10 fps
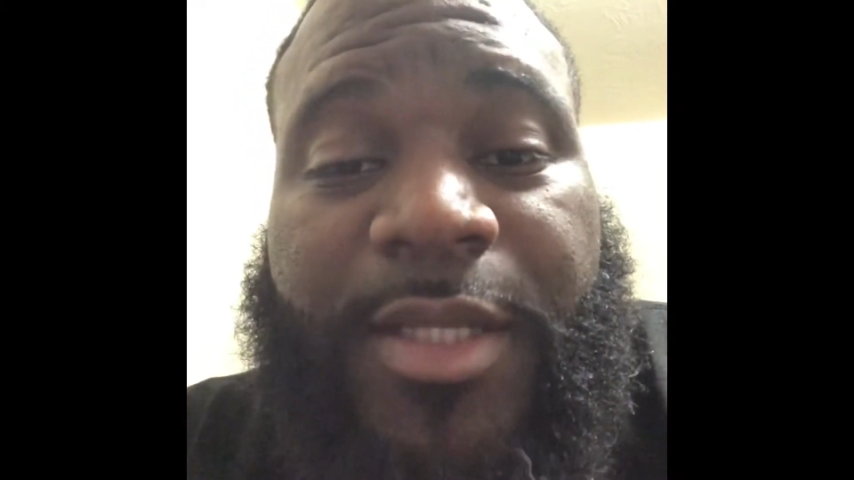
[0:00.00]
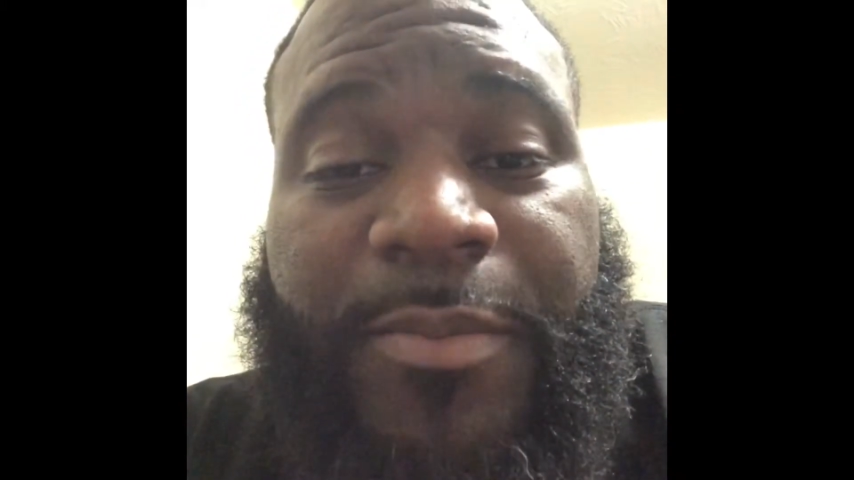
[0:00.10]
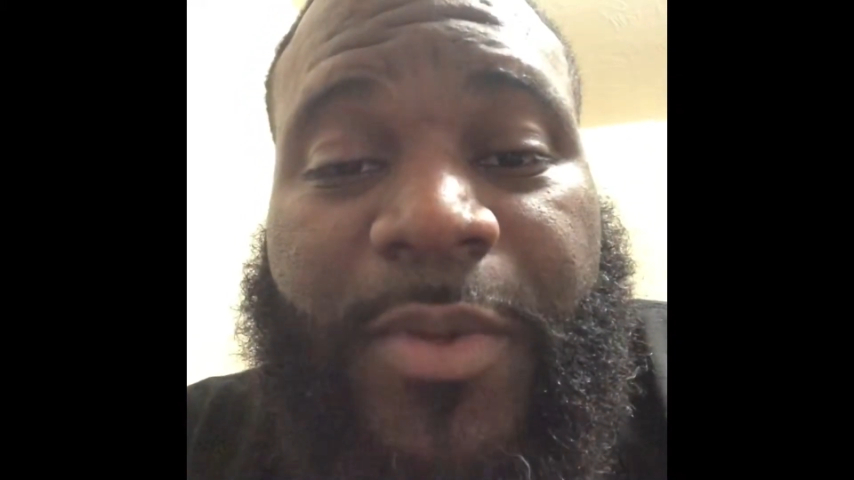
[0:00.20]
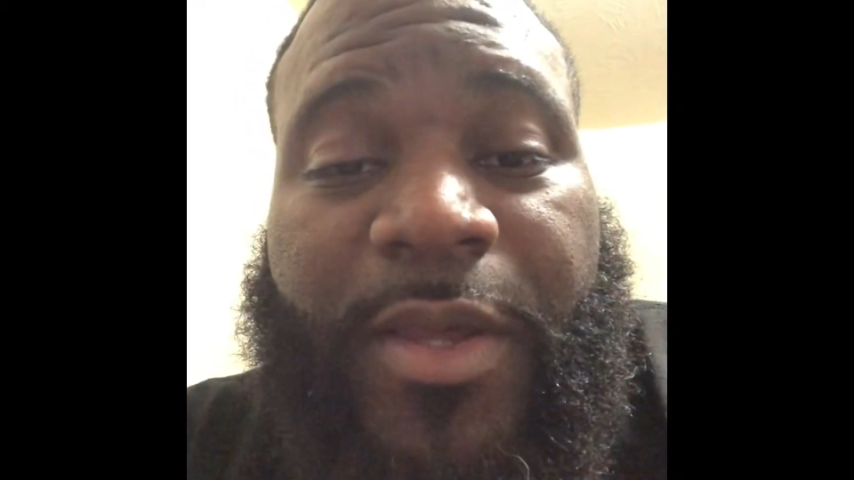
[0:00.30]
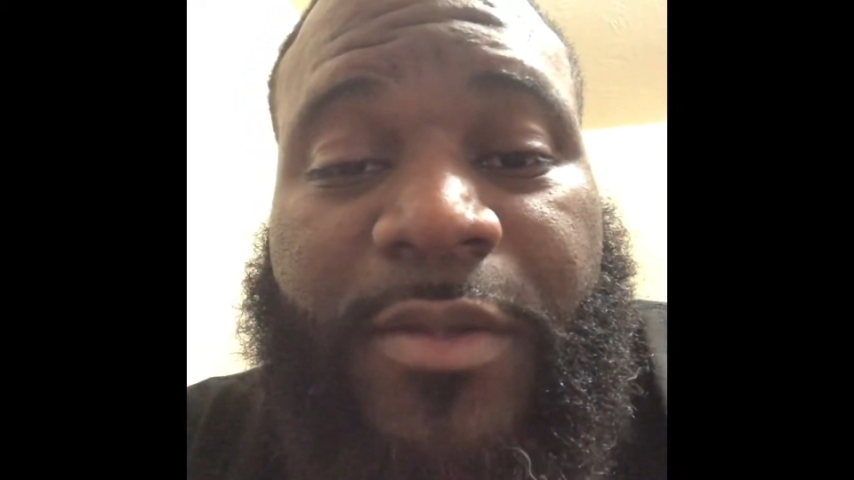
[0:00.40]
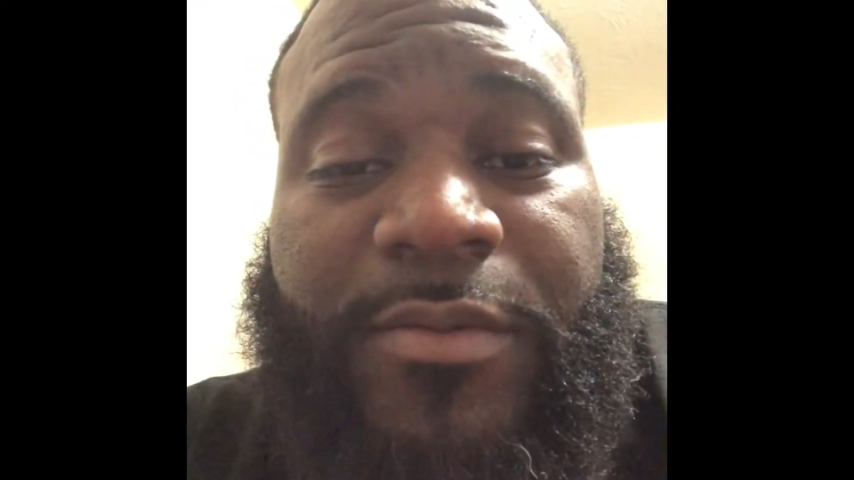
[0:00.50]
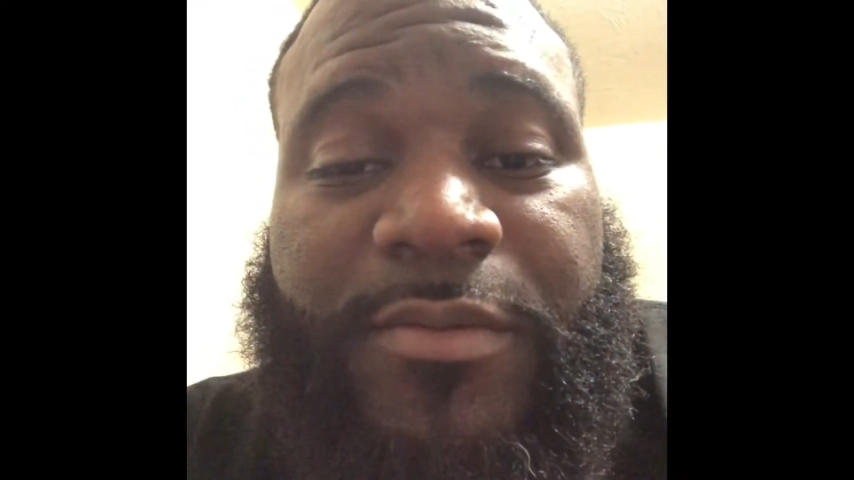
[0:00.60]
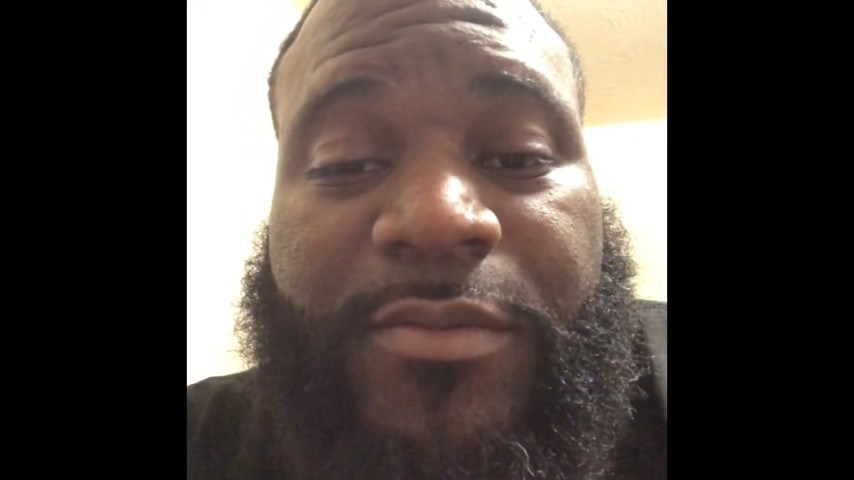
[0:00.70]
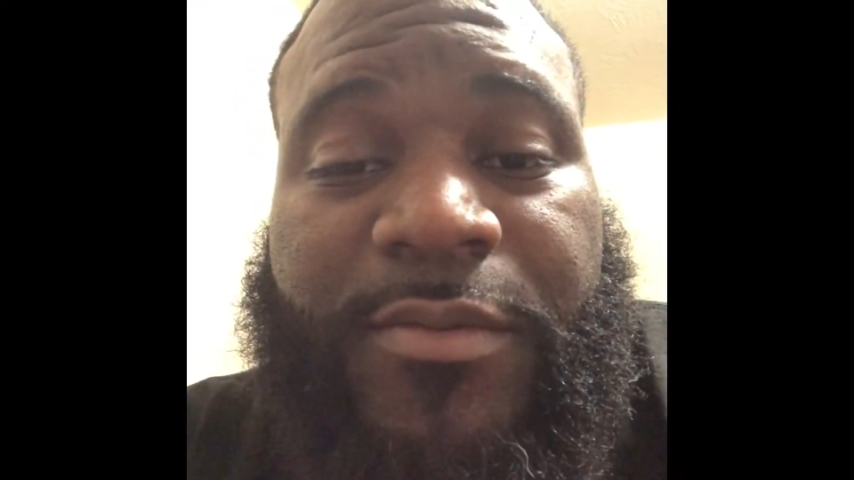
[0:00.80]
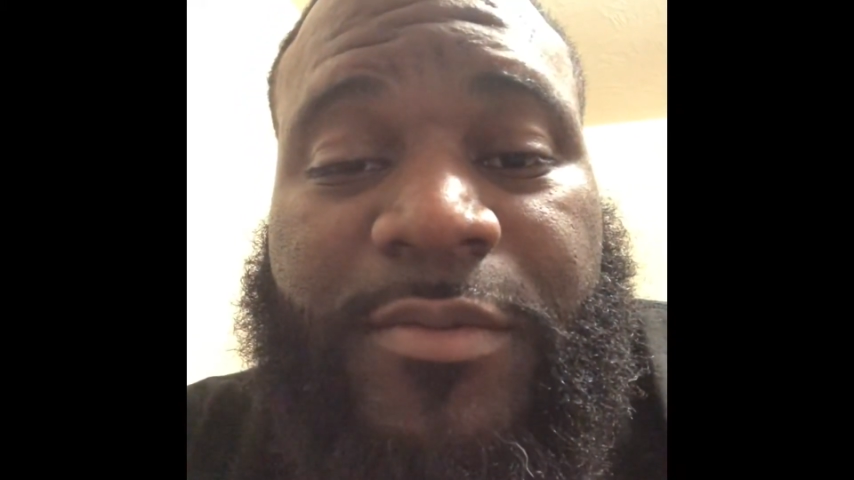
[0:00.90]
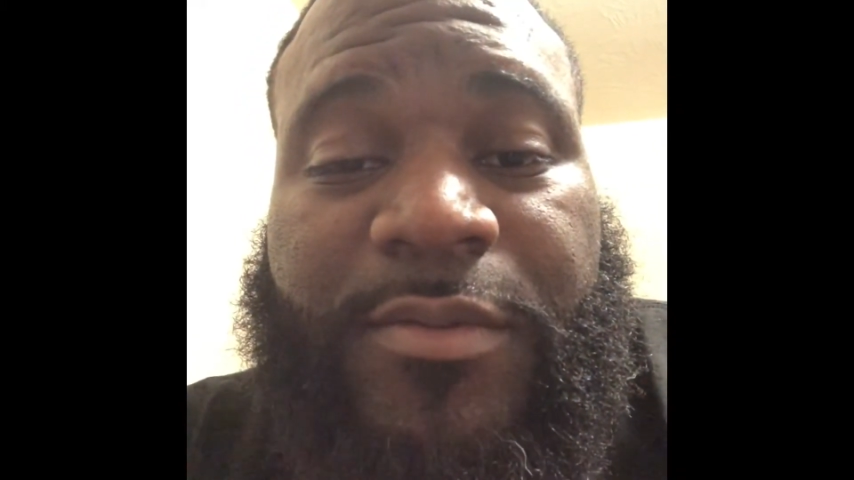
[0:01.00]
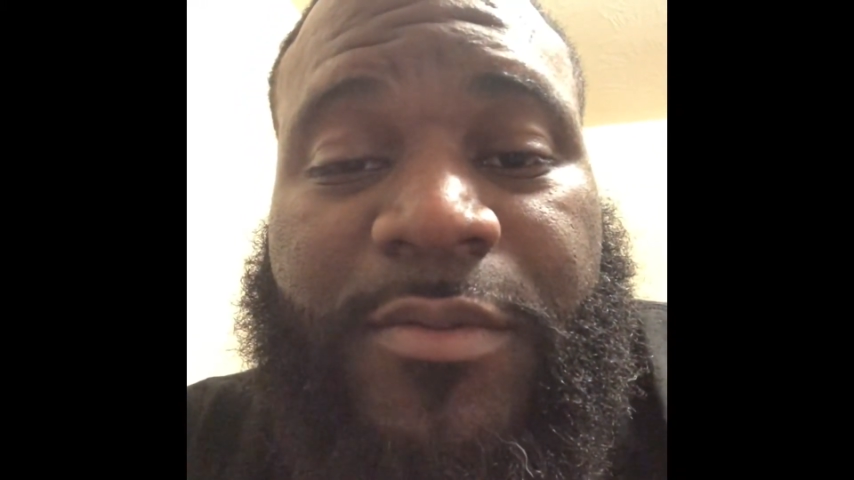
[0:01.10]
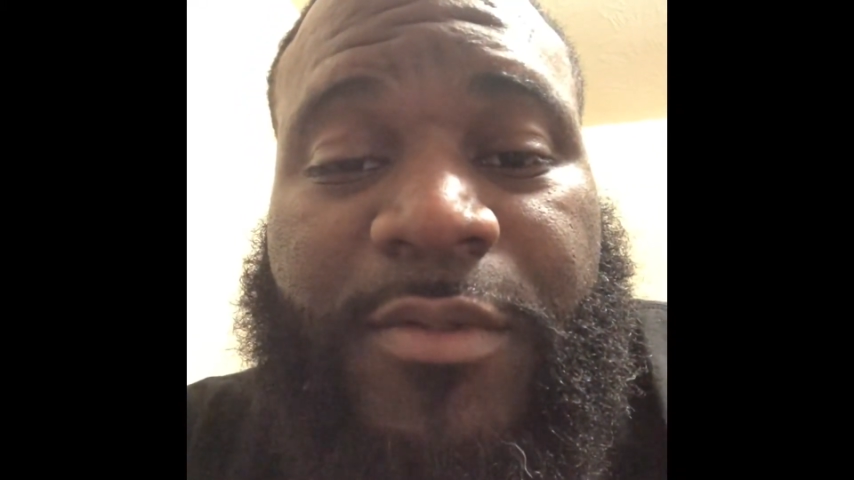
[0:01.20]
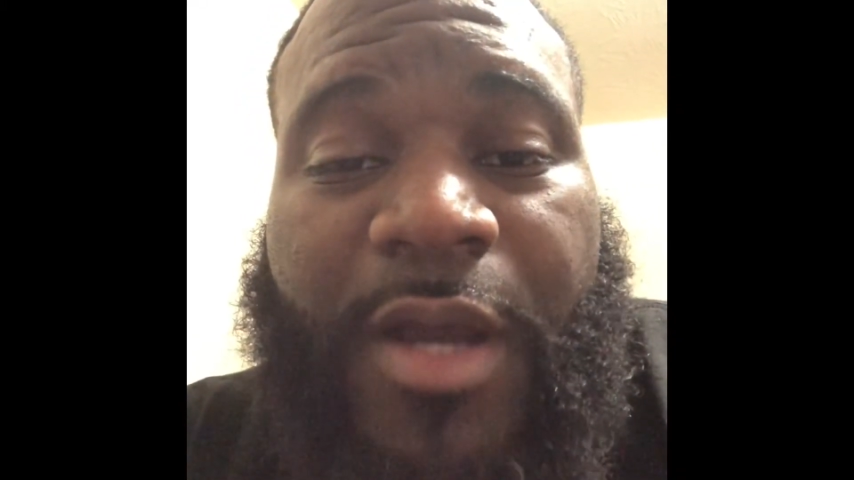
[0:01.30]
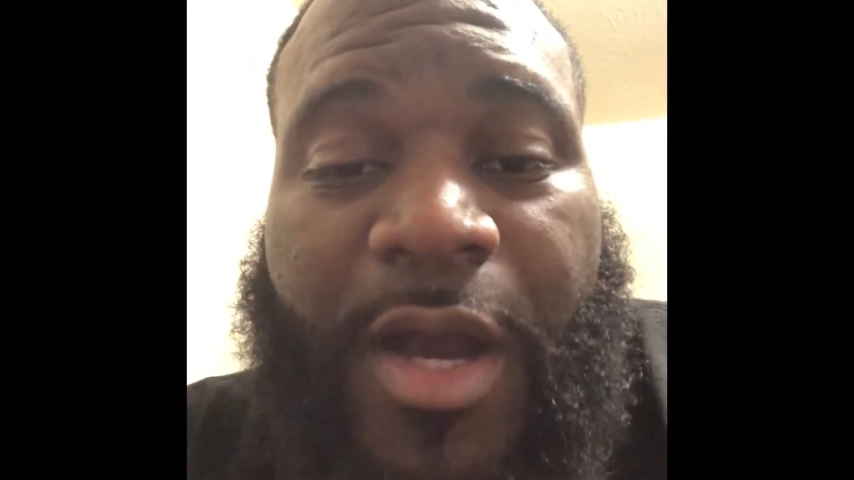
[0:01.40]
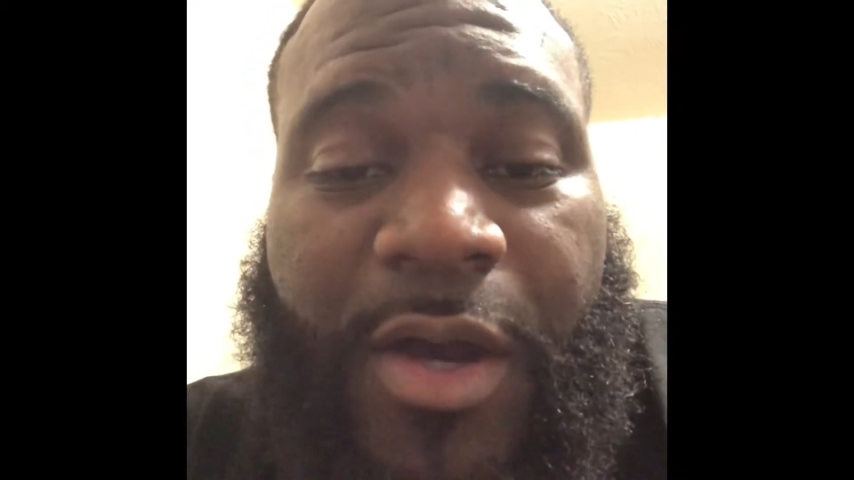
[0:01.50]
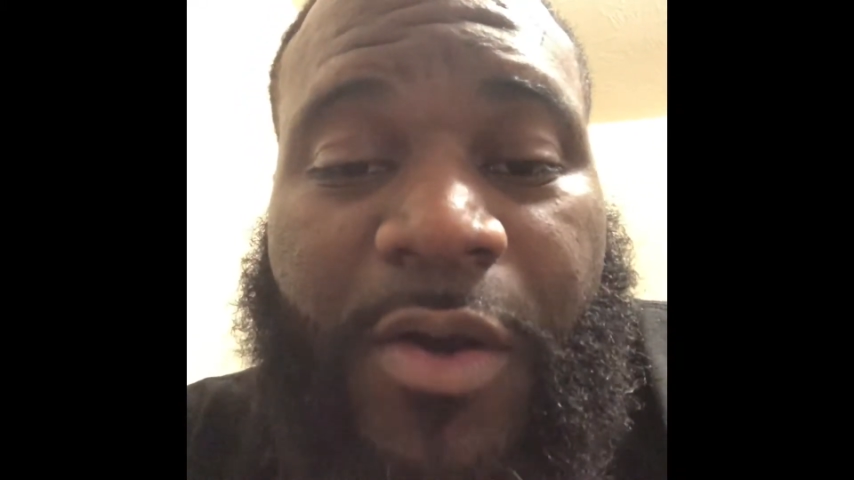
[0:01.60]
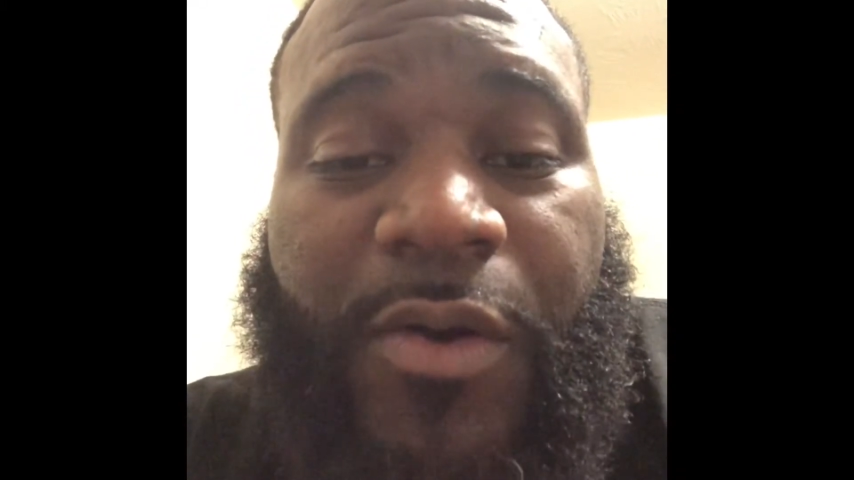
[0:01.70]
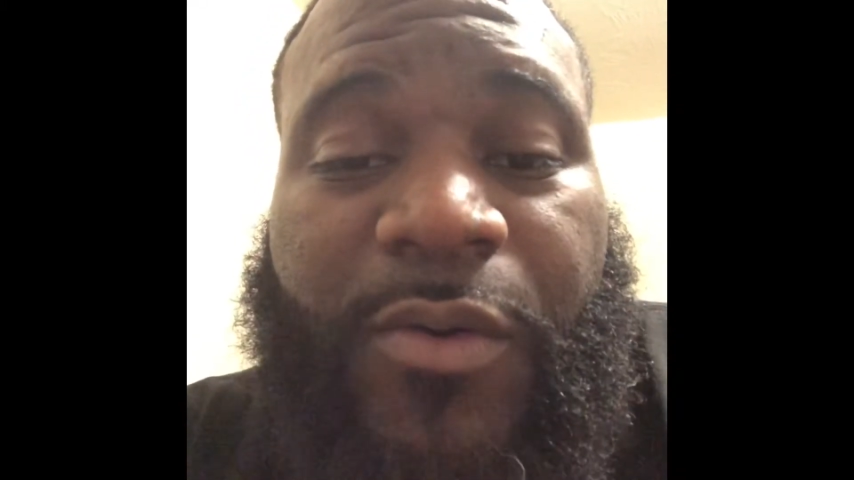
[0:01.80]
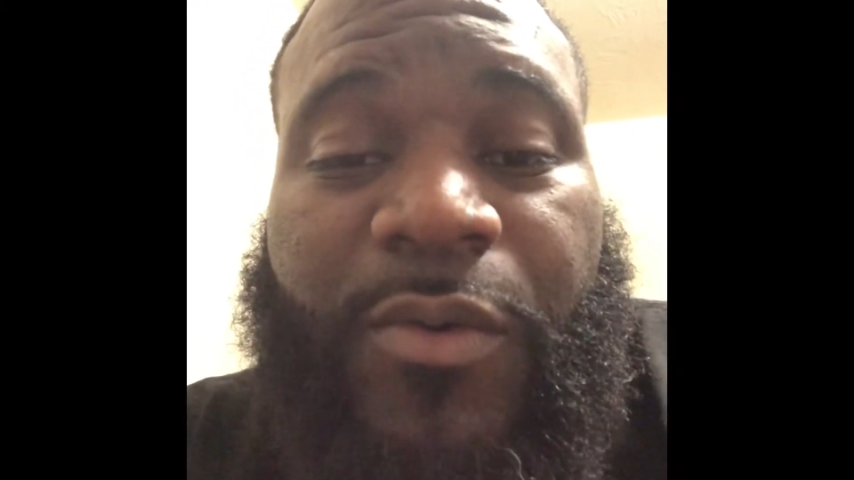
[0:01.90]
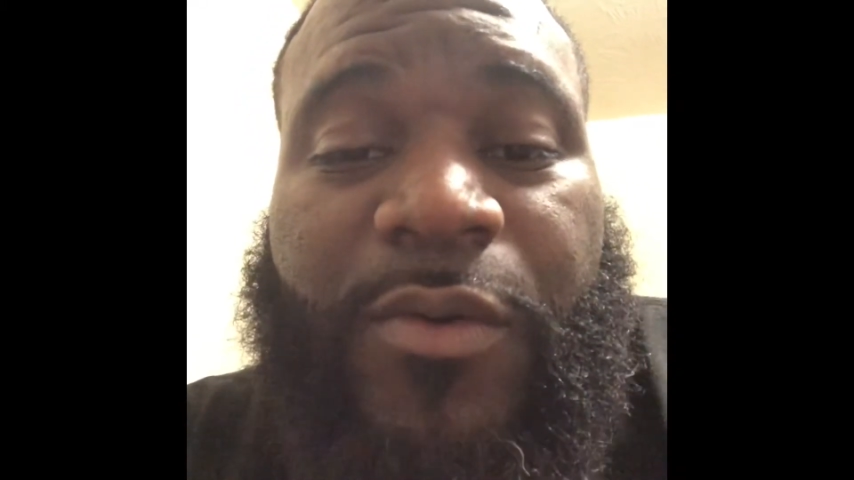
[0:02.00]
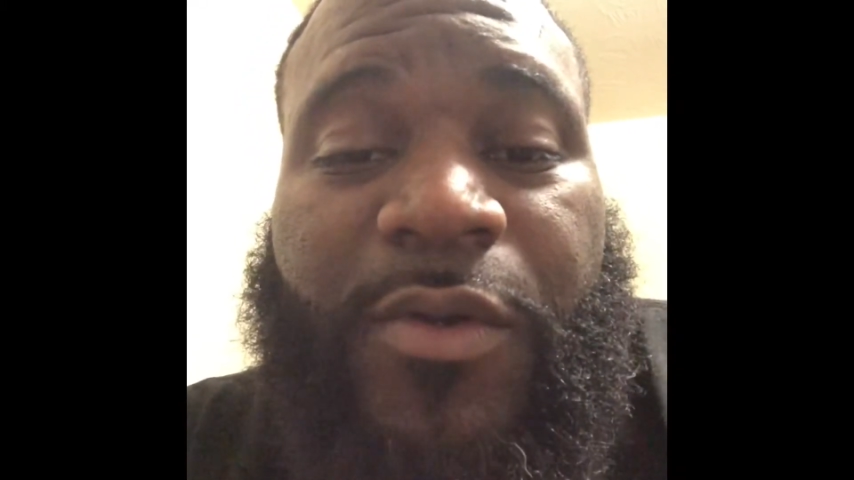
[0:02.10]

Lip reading: their back. All,